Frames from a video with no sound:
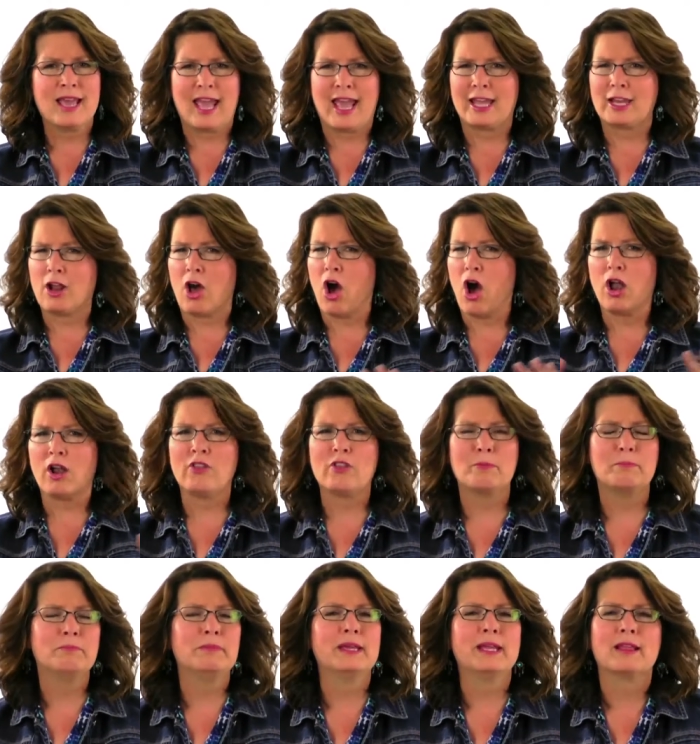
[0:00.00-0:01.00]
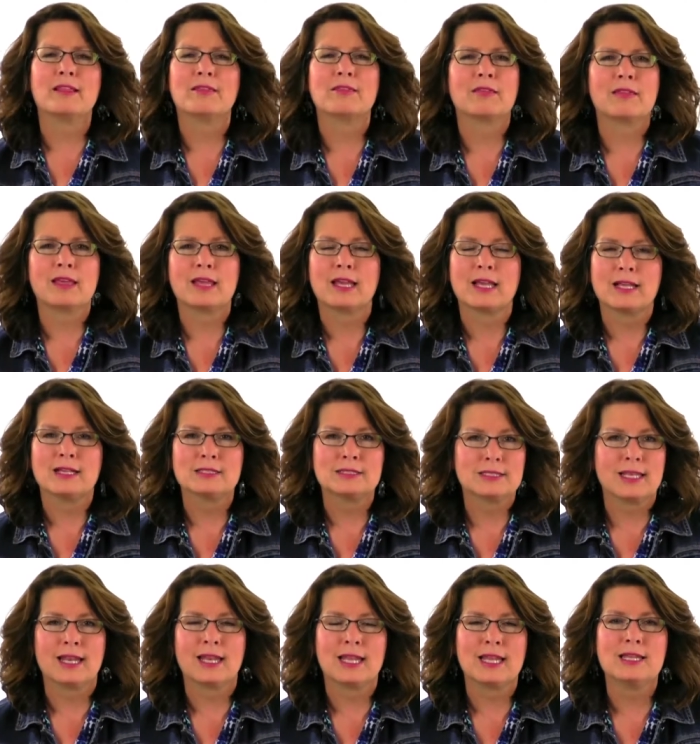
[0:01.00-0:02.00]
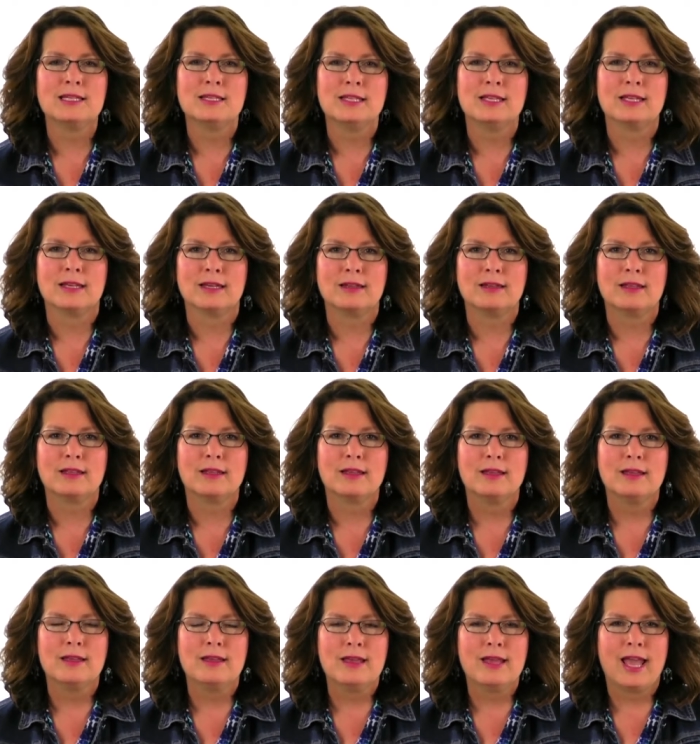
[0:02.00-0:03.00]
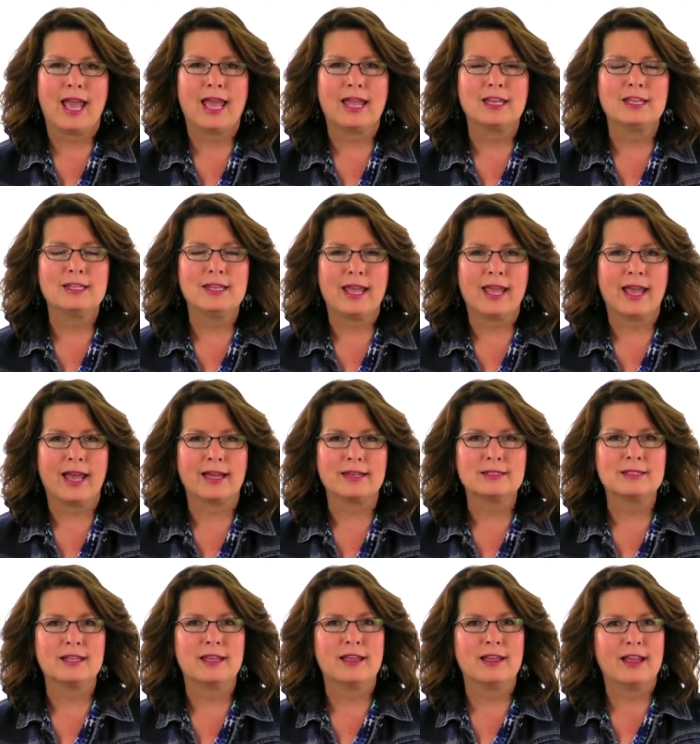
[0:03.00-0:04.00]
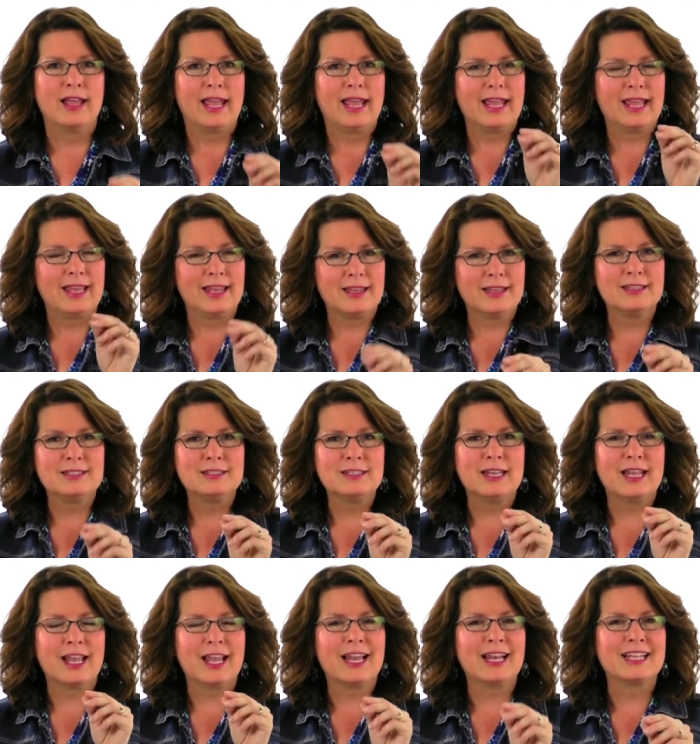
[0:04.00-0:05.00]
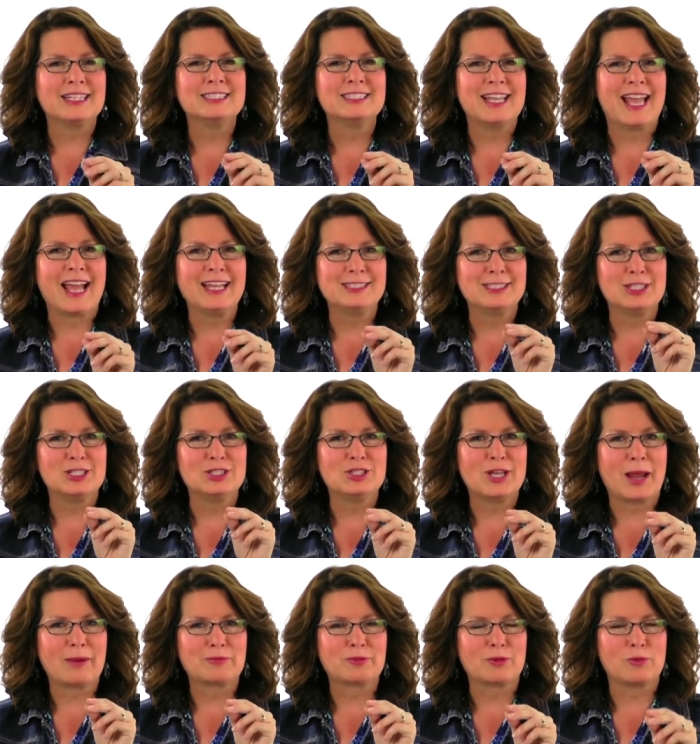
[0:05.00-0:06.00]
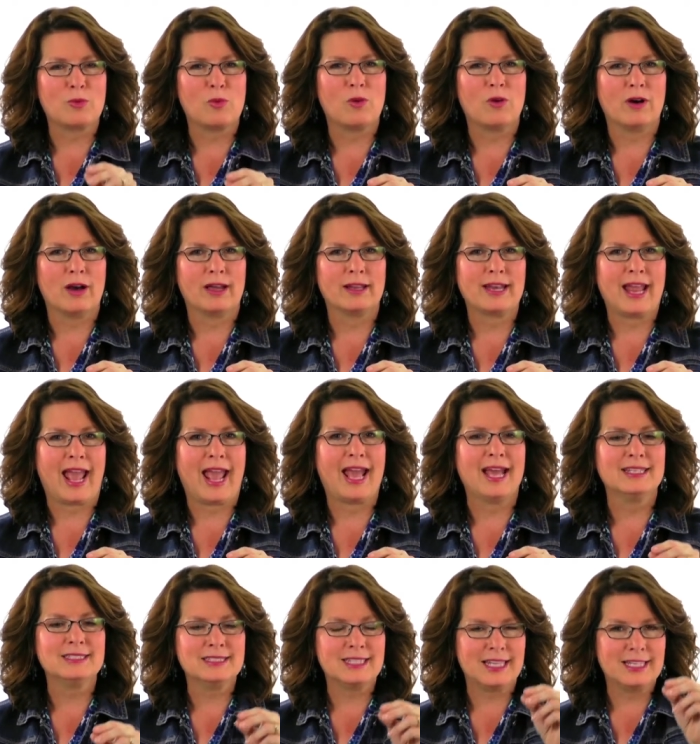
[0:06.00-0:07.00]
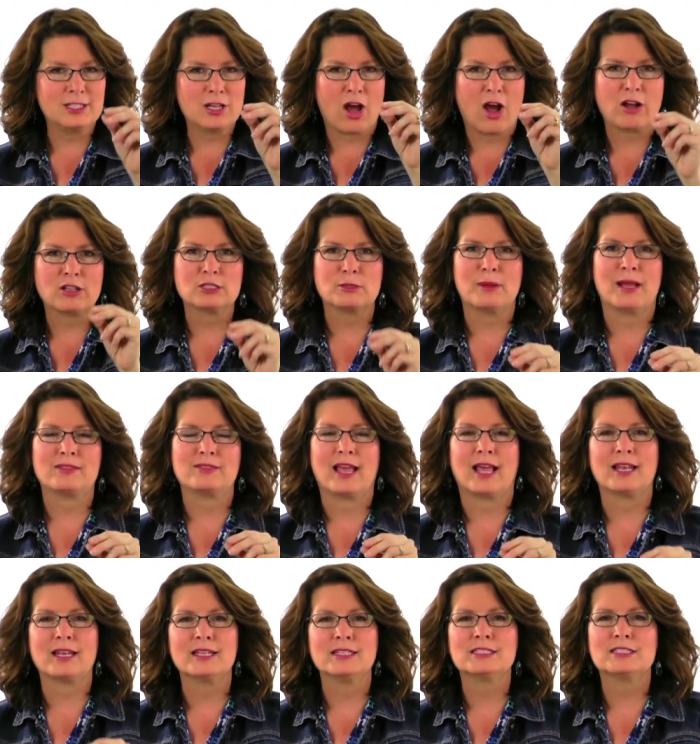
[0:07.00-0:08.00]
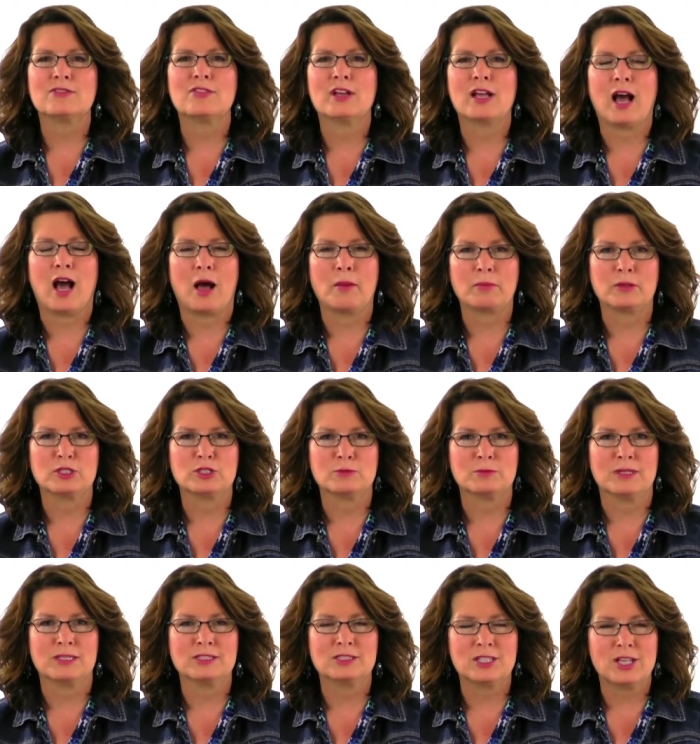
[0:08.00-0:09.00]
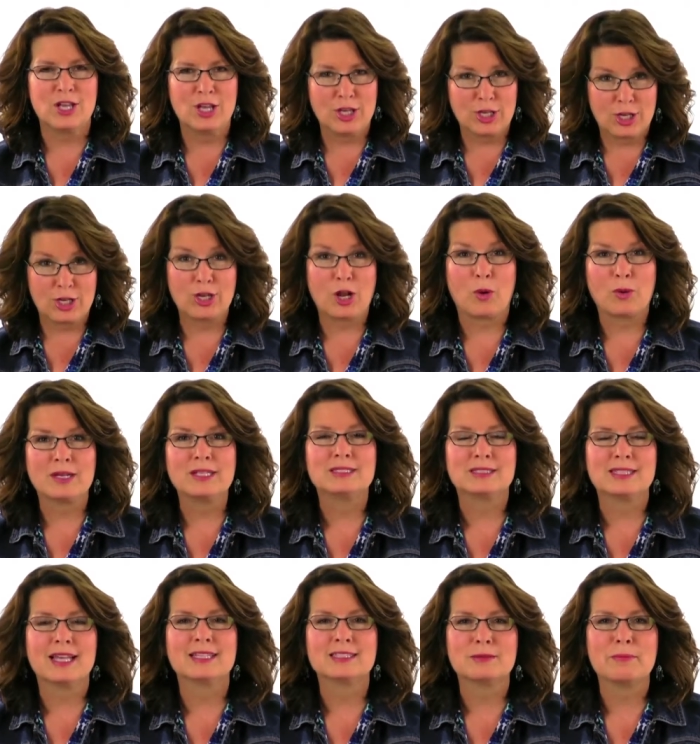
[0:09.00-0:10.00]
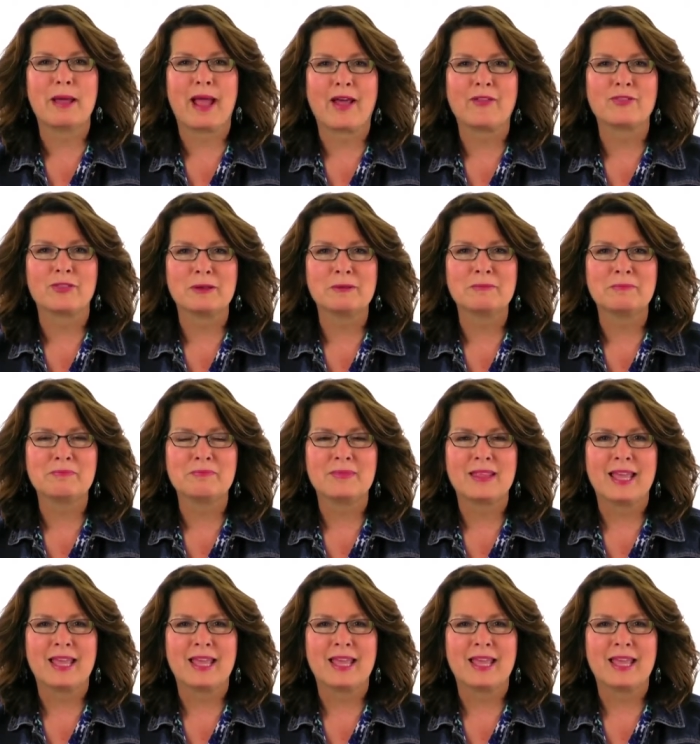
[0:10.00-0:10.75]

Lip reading: and all the big things that he did. And yet, in Ecclesiastes chapter 1, as he talks about that list of accomplishments, you know what he says about them?